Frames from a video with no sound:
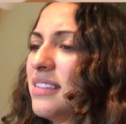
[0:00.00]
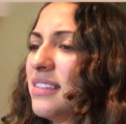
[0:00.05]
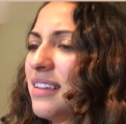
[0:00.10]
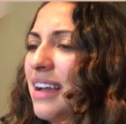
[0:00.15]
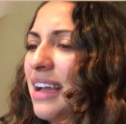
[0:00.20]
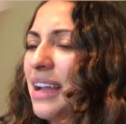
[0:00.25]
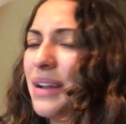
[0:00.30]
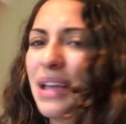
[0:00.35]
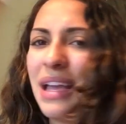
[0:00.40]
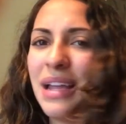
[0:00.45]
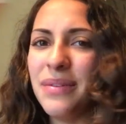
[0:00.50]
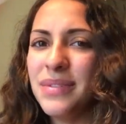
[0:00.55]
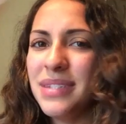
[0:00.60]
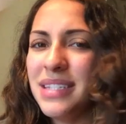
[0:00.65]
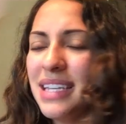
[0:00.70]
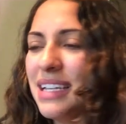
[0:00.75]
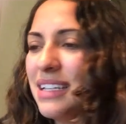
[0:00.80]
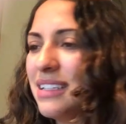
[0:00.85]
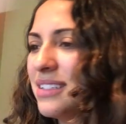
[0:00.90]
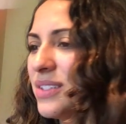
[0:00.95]
I, I don't
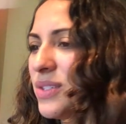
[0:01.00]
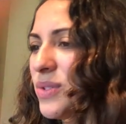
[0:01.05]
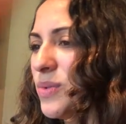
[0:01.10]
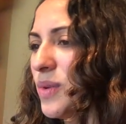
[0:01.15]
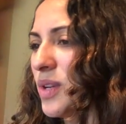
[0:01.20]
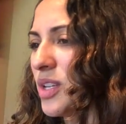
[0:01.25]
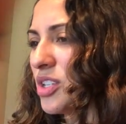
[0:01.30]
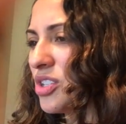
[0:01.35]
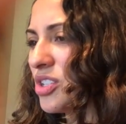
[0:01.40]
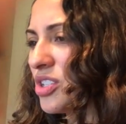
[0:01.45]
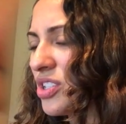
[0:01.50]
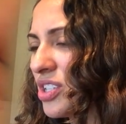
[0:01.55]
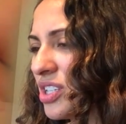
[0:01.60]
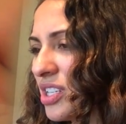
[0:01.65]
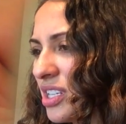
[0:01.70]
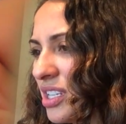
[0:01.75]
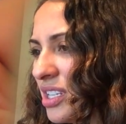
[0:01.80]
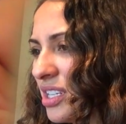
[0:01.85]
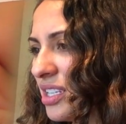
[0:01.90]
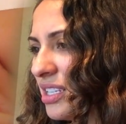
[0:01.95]
see any switch.
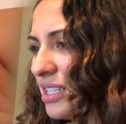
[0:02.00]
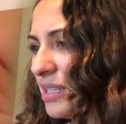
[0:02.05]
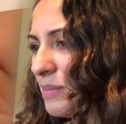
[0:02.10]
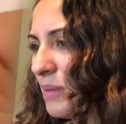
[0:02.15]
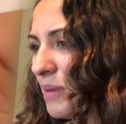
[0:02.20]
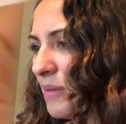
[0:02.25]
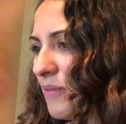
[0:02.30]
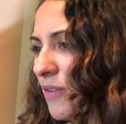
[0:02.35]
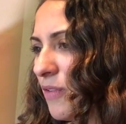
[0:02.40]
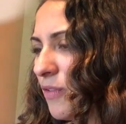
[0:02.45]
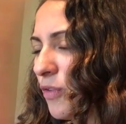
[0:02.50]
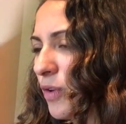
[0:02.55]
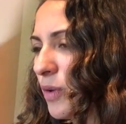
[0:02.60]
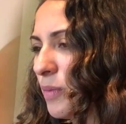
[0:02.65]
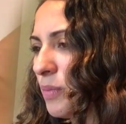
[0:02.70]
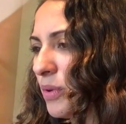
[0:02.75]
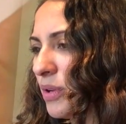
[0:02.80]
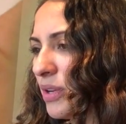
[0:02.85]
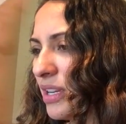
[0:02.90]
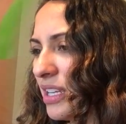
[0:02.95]
Maybe if we
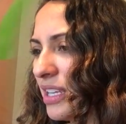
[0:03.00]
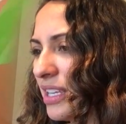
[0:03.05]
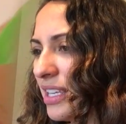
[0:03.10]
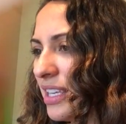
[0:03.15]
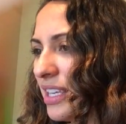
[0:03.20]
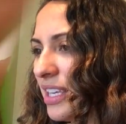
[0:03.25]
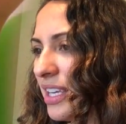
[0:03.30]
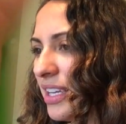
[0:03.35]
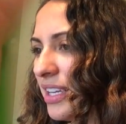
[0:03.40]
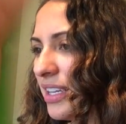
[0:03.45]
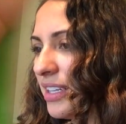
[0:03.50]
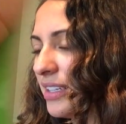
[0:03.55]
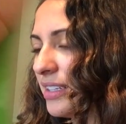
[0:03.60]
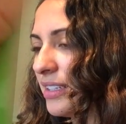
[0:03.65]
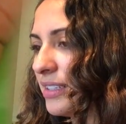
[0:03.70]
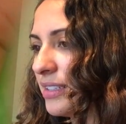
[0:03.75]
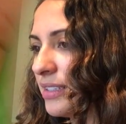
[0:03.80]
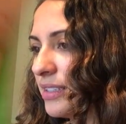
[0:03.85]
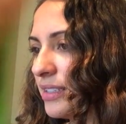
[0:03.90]
put it here...